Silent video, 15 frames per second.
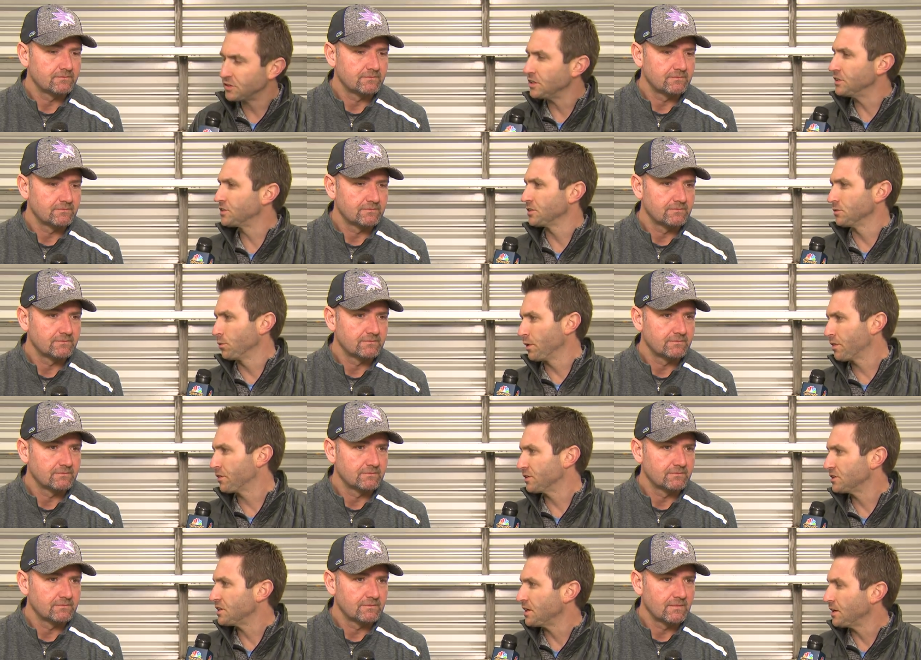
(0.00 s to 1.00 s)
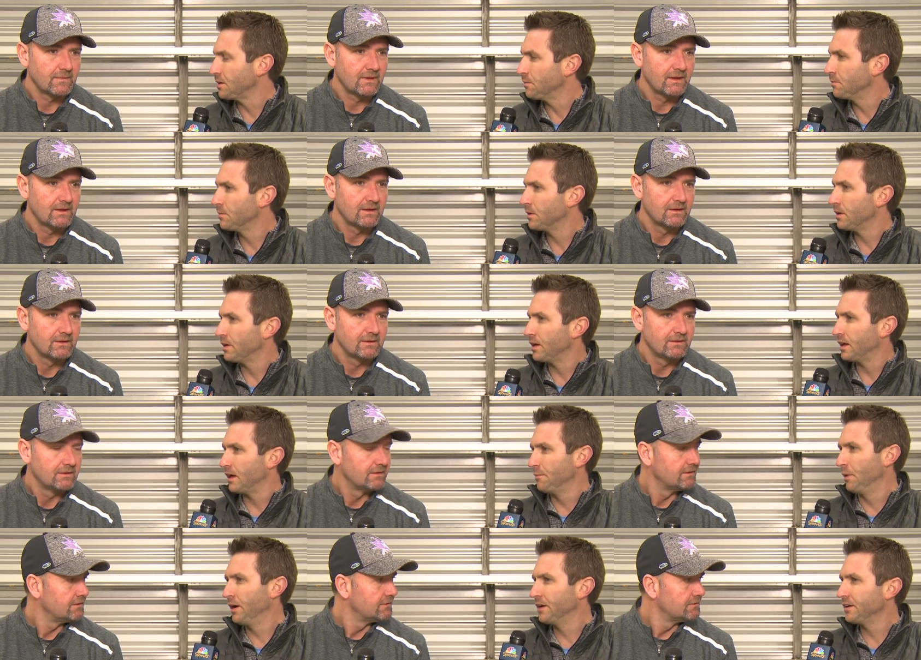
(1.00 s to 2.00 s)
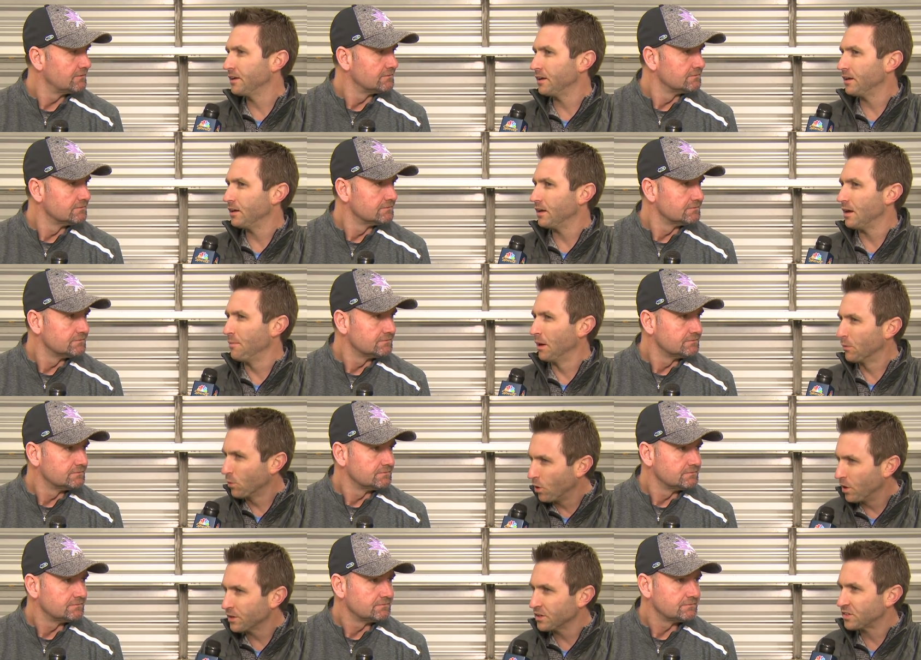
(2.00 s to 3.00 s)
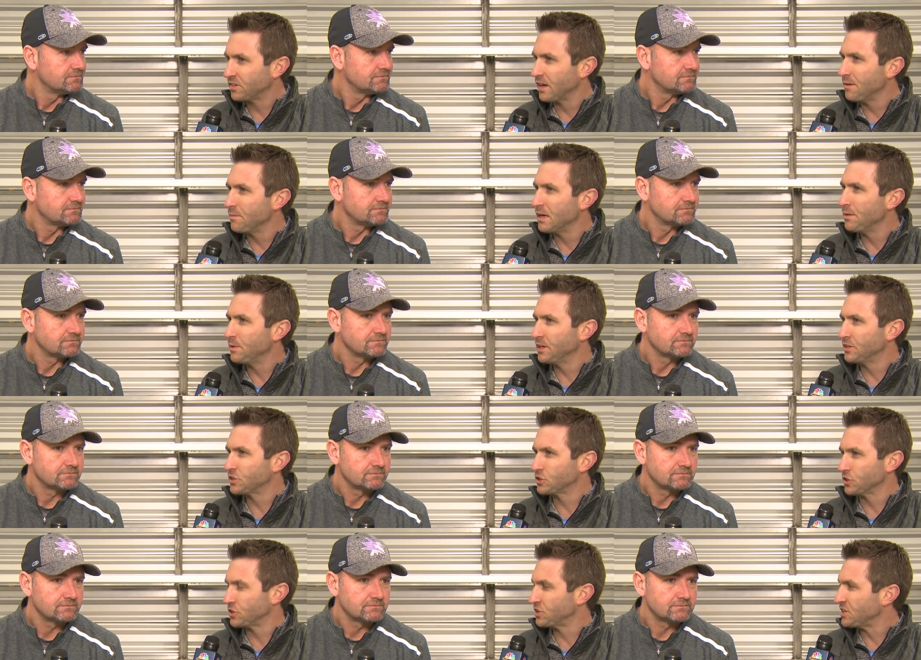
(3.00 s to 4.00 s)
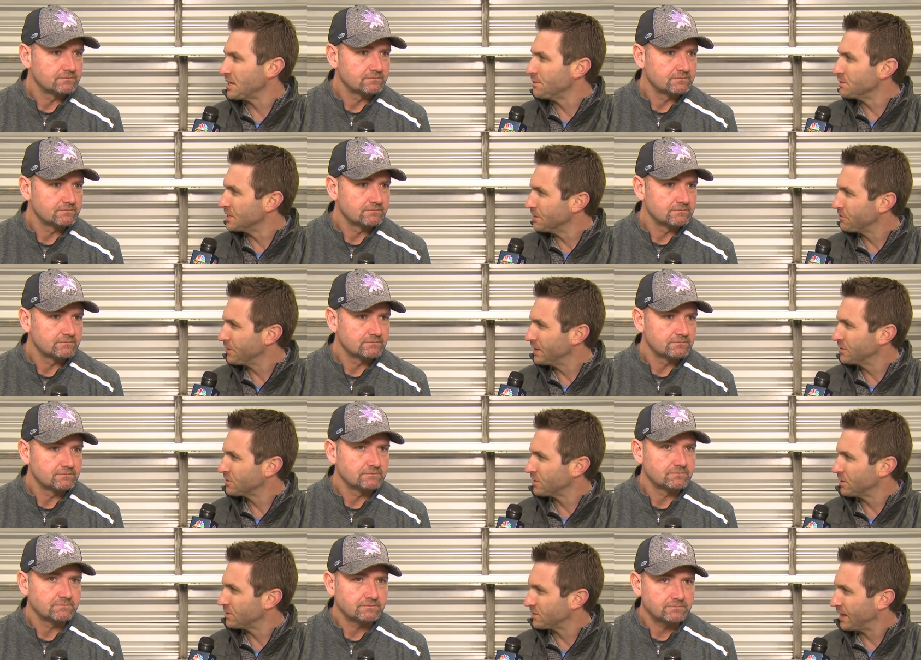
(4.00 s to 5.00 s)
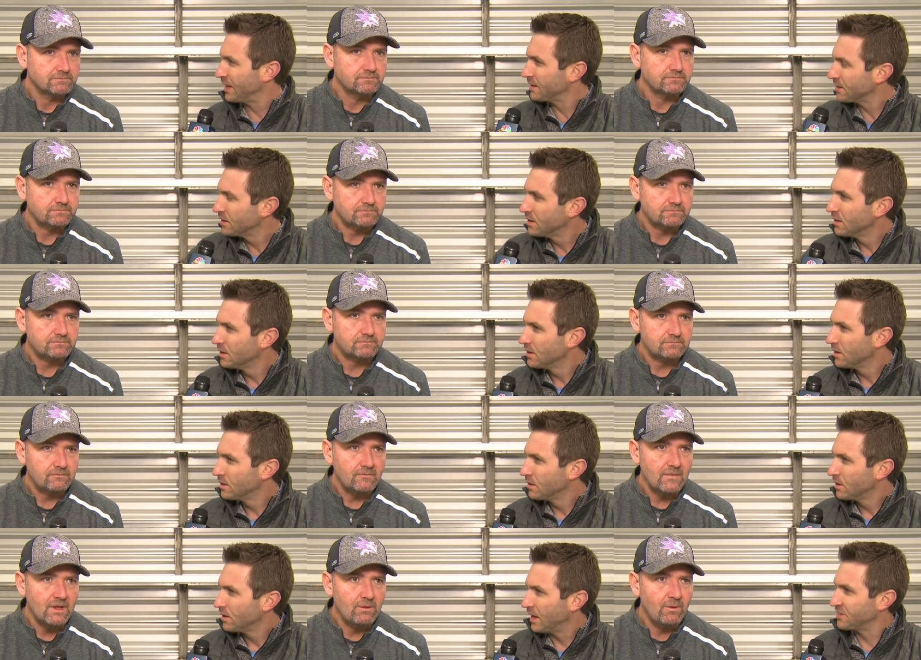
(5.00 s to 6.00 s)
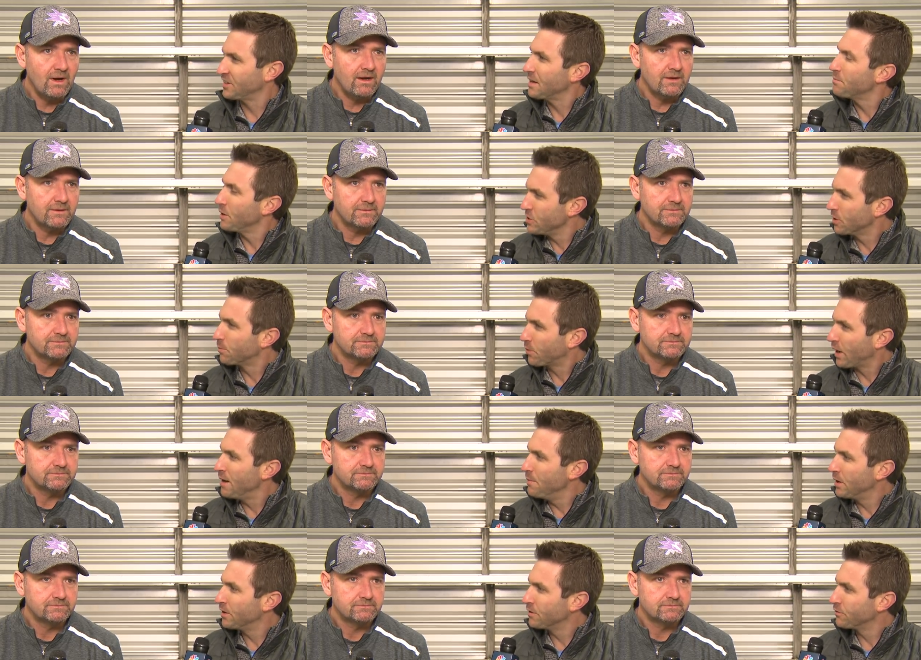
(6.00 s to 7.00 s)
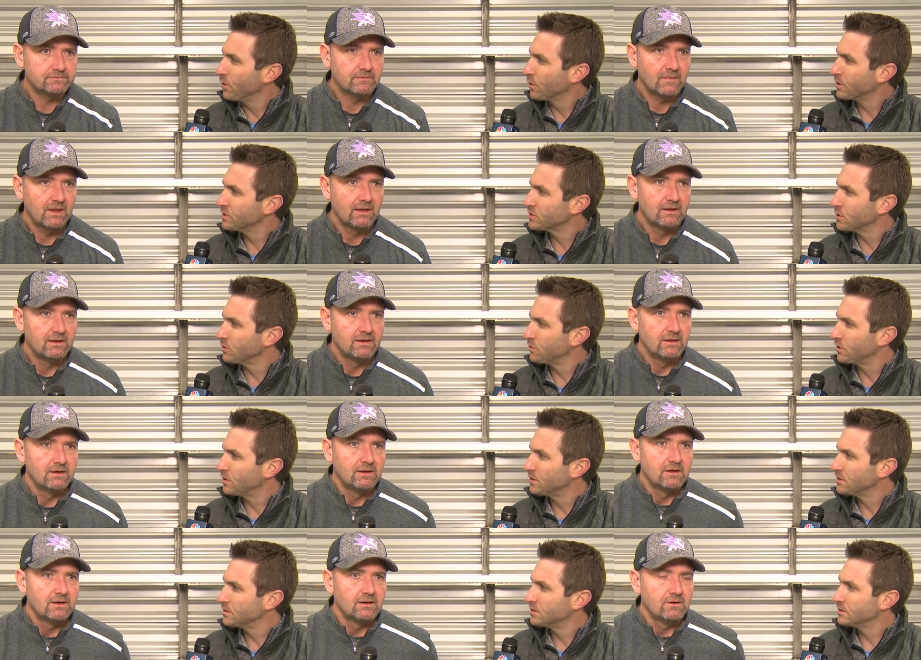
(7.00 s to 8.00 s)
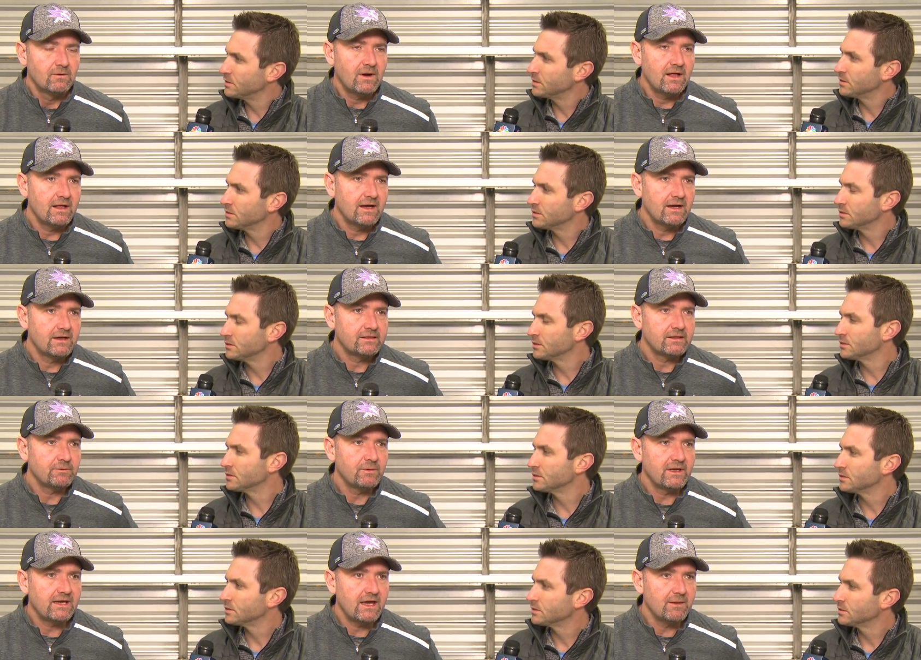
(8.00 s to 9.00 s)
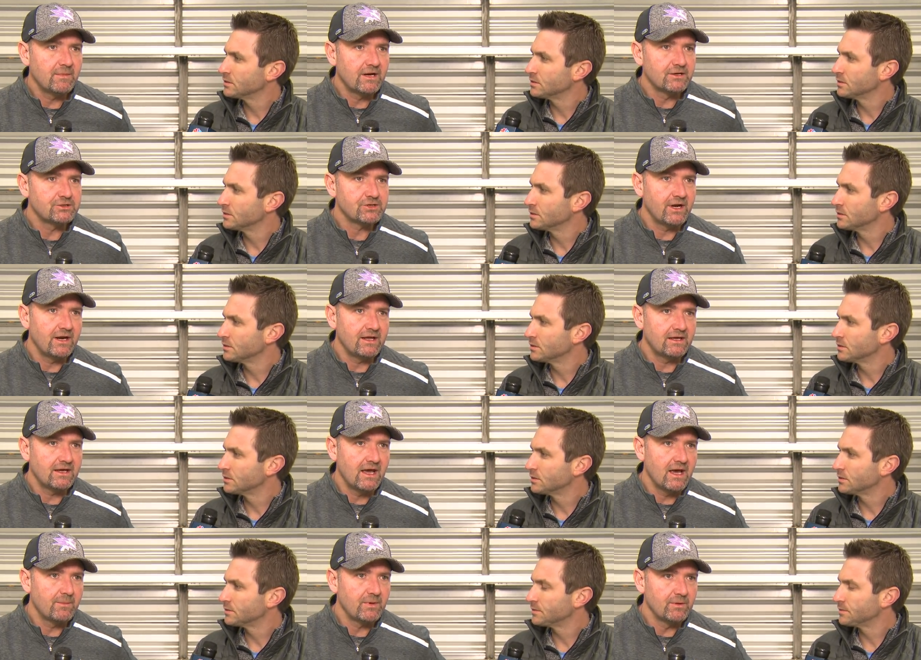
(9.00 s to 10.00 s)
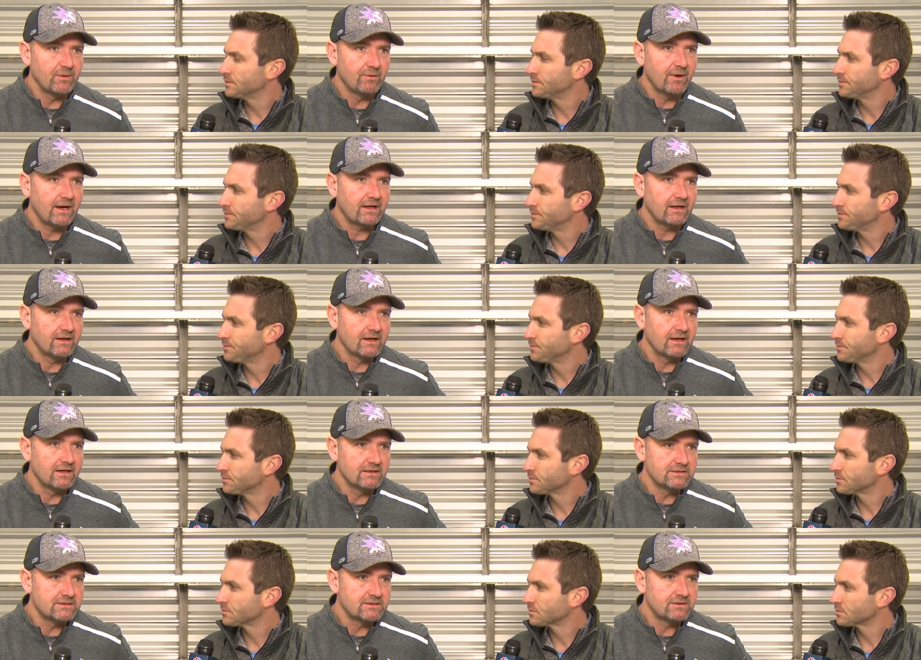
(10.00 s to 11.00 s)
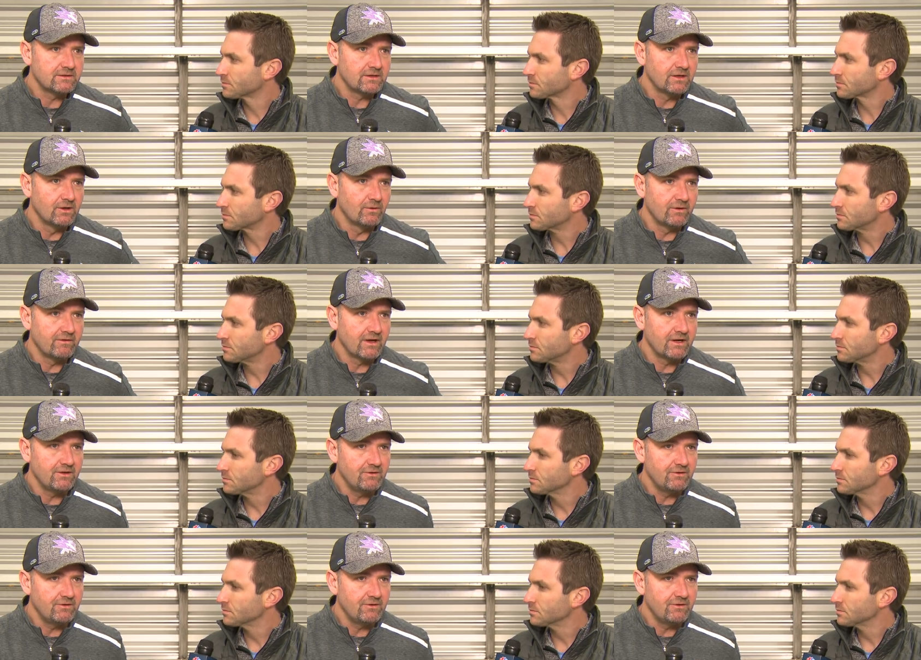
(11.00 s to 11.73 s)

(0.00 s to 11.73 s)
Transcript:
Speaker 1: season with the team, am I wrong to say maybe it's just team defense? Is that
Speaker 2: has that been your primary focus so far? Well, I think we came out of training camp and we recognized, you know, we've got a